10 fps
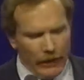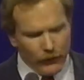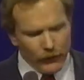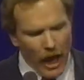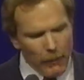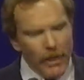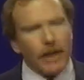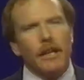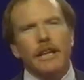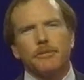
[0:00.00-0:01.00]
And the top of
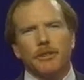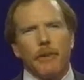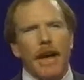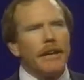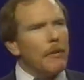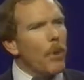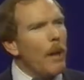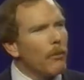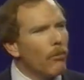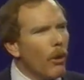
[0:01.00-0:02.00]
that list was a man named
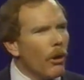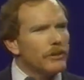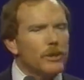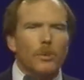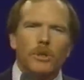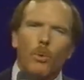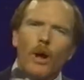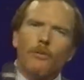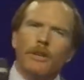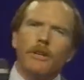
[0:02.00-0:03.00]
Robert Morris, who was a
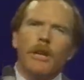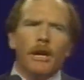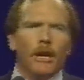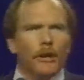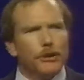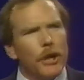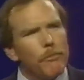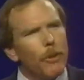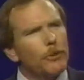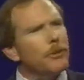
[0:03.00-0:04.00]
wealthy
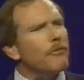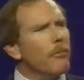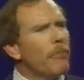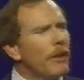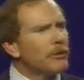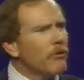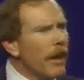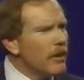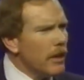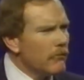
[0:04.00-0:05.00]
ship merchant from
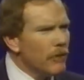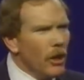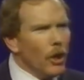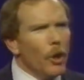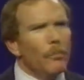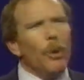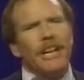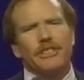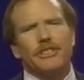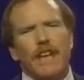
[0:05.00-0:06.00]
Pennsylvania, who
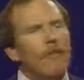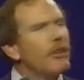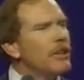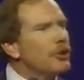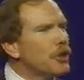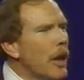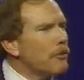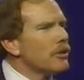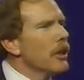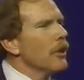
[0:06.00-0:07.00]
put his 70
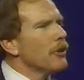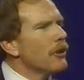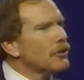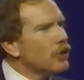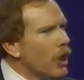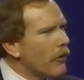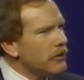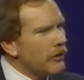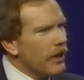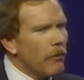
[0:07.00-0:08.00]
ships to the
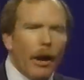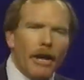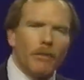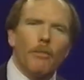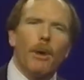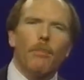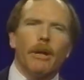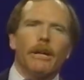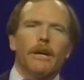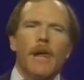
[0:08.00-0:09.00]
service of the American
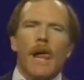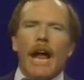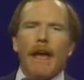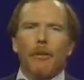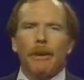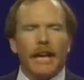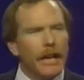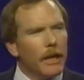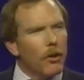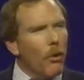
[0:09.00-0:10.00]
Republic at the
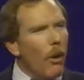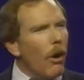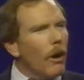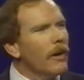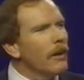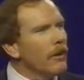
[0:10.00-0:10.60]
beginning of the war.